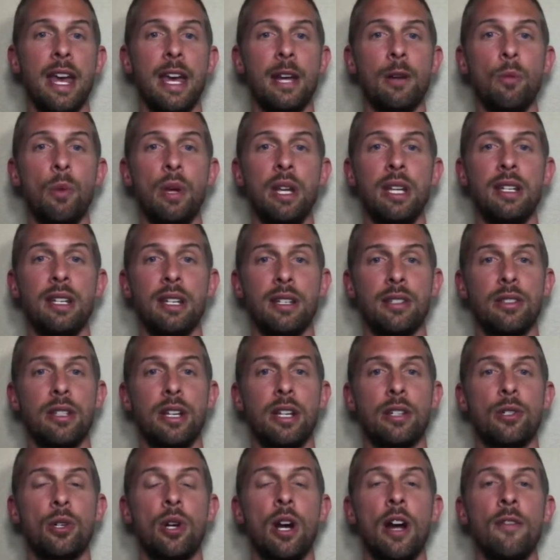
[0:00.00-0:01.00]
and weakness
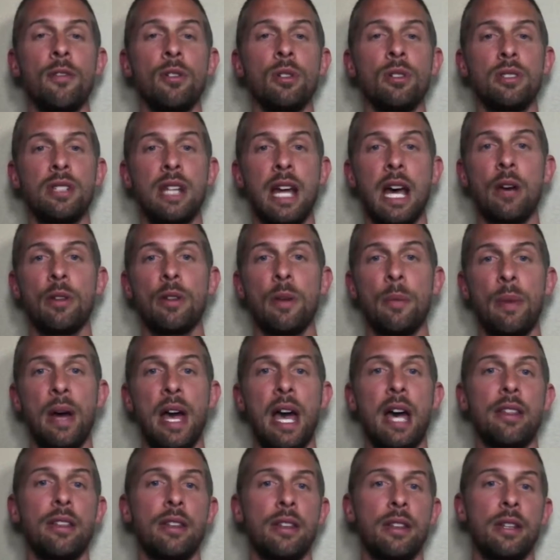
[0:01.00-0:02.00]
that travels down the
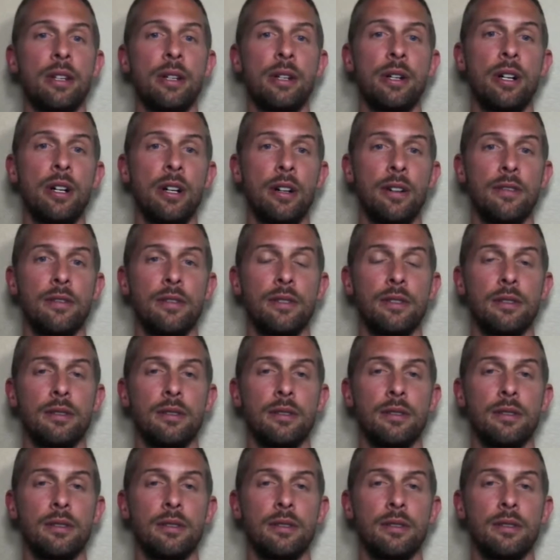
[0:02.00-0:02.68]
path of the nerve.